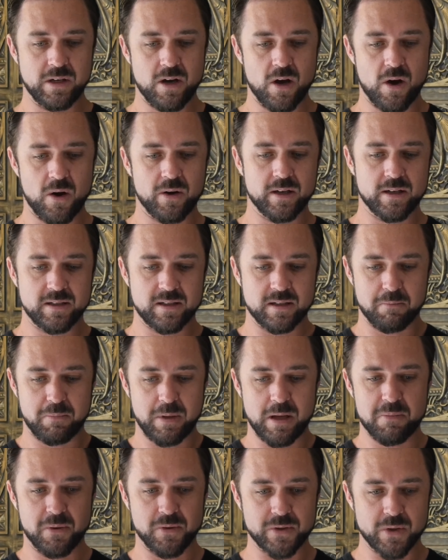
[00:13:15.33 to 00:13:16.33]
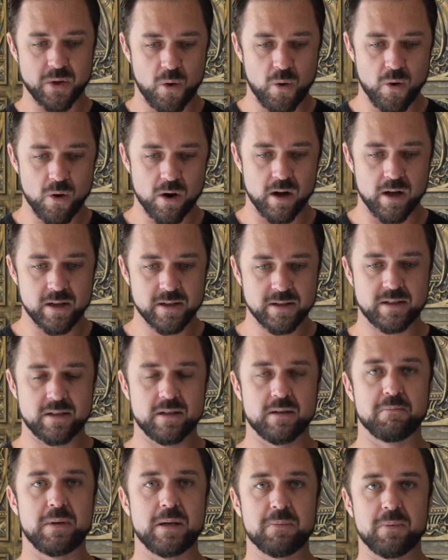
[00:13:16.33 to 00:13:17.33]
notice in people's auras
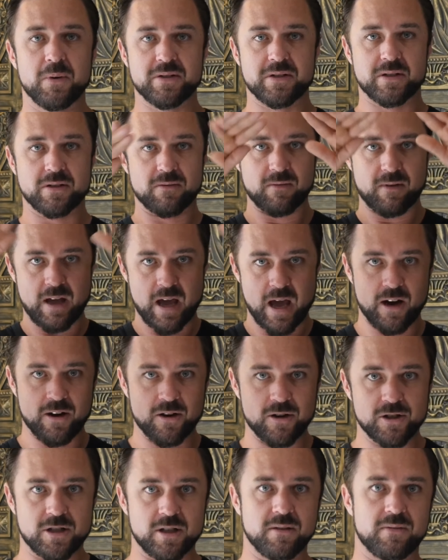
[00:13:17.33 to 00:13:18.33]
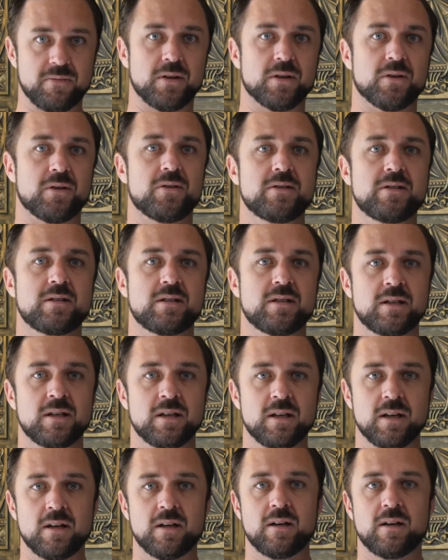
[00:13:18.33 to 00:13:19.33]
and people's energy fields
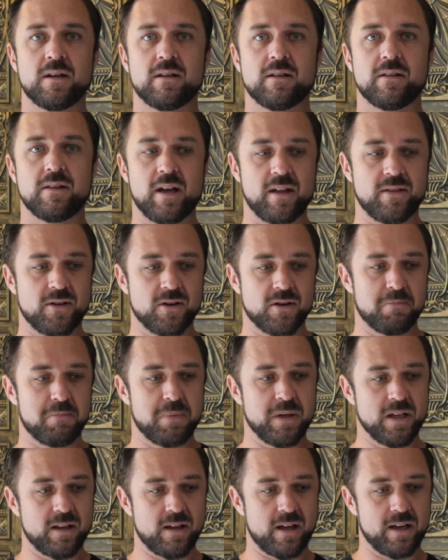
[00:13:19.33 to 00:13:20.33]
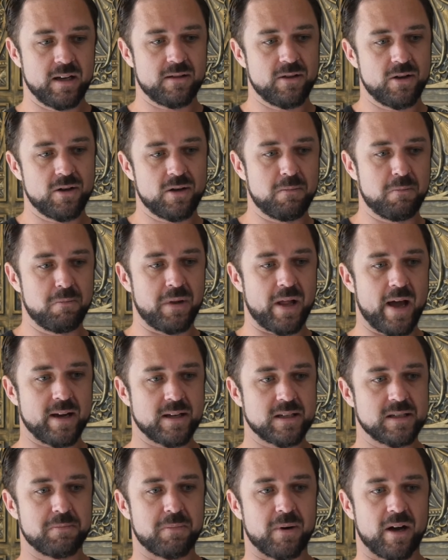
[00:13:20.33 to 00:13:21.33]
that there'd be like little
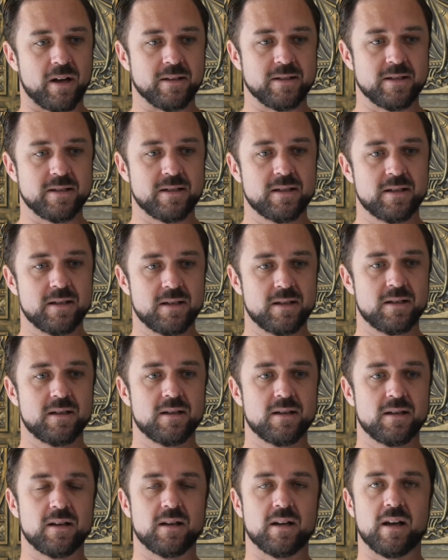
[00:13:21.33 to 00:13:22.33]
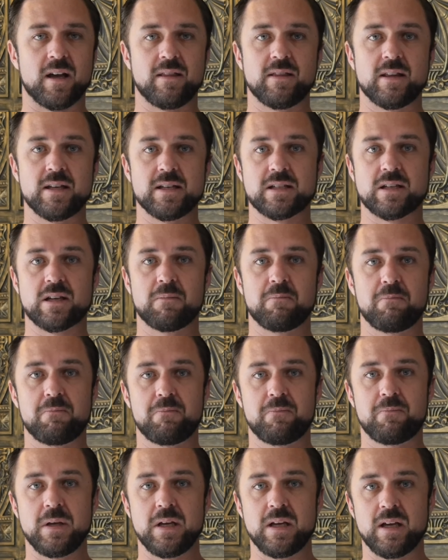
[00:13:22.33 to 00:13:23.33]
black spots. And this
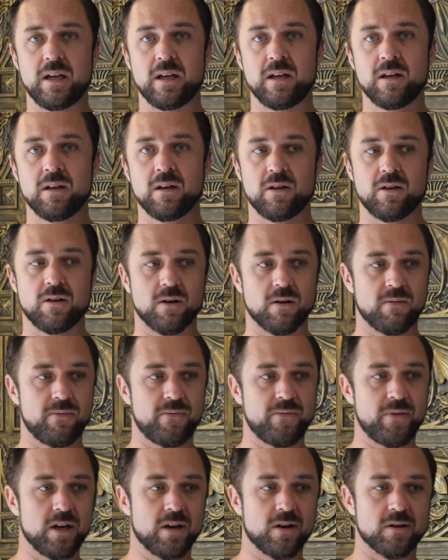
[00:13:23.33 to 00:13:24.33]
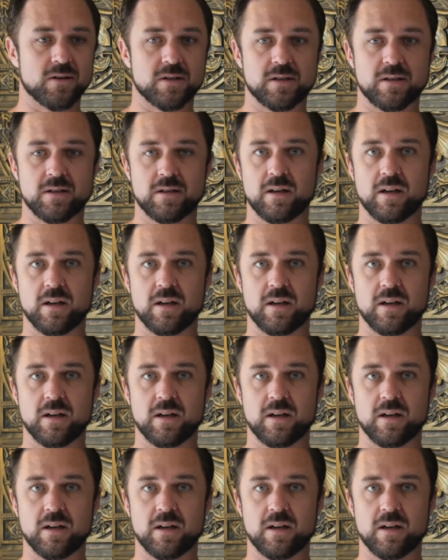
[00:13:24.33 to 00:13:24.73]
could be your fears